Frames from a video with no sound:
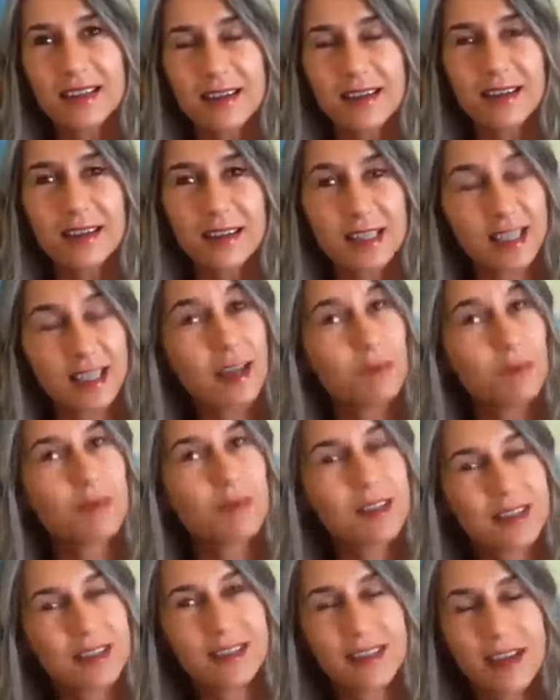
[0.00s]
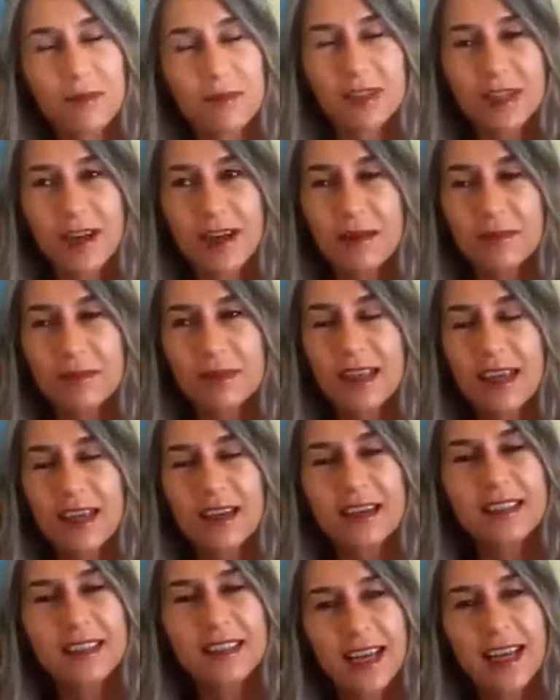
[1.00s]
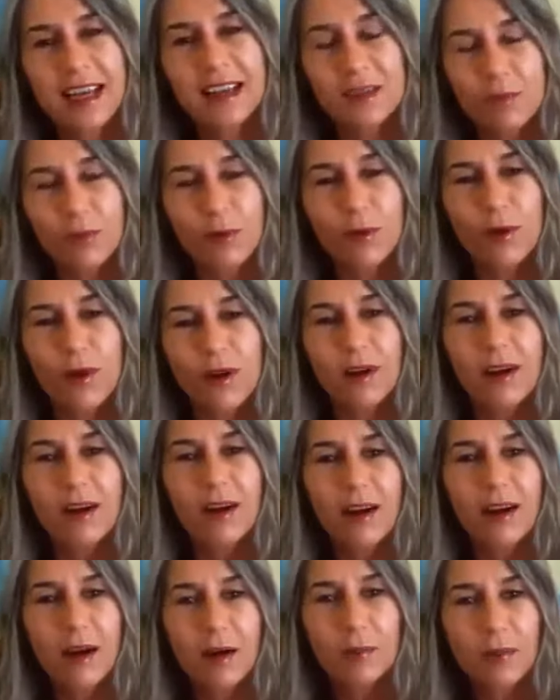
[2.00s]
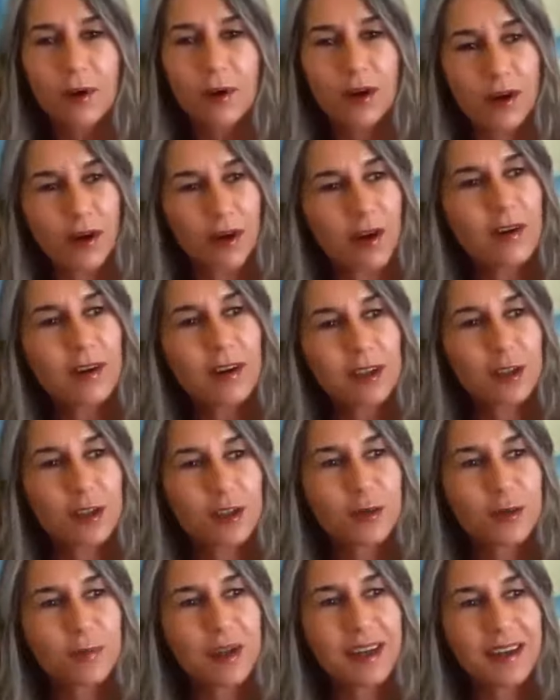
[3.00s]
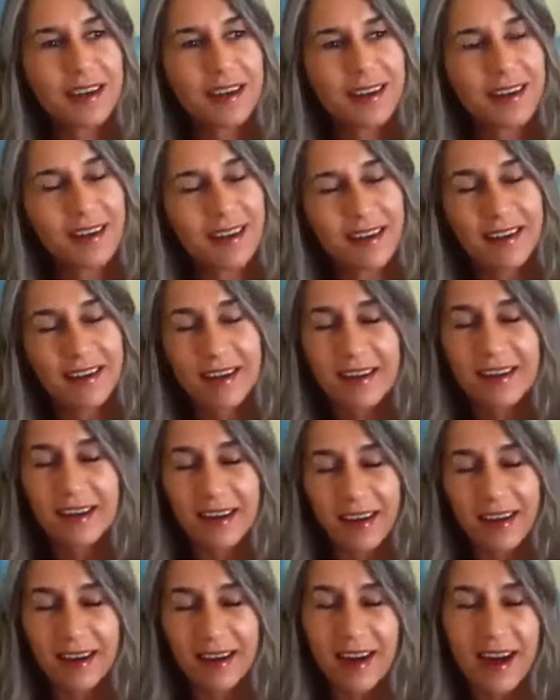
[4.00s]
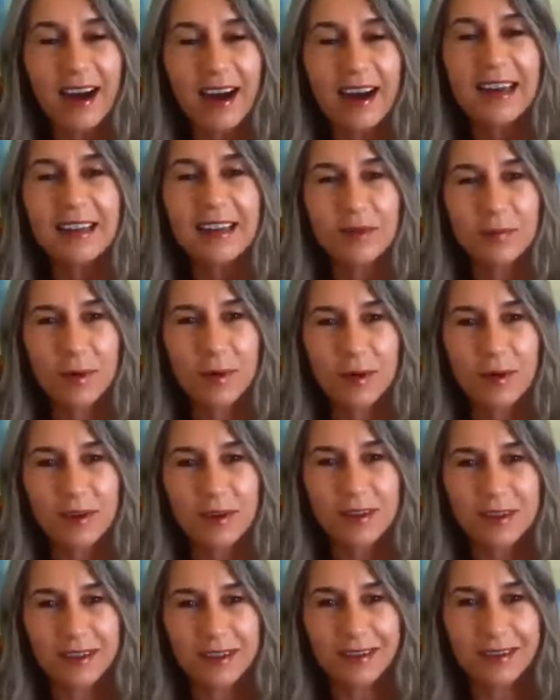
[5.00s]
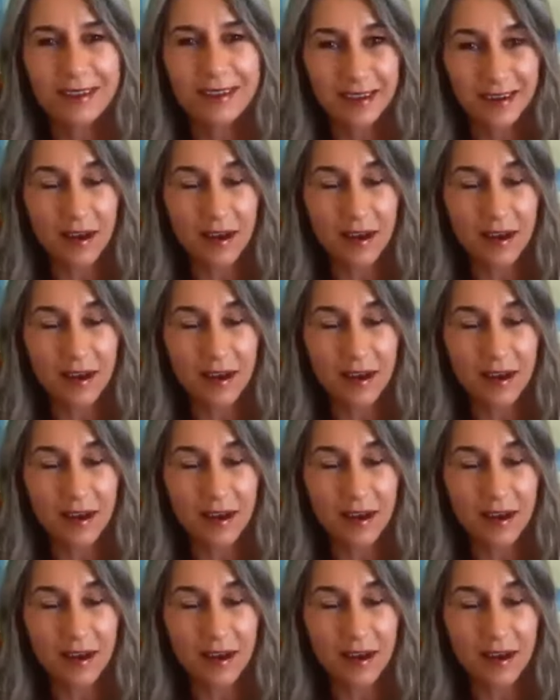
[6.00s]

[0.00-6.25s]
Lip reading: it seems sometimes that it takes more courage to be a kind person.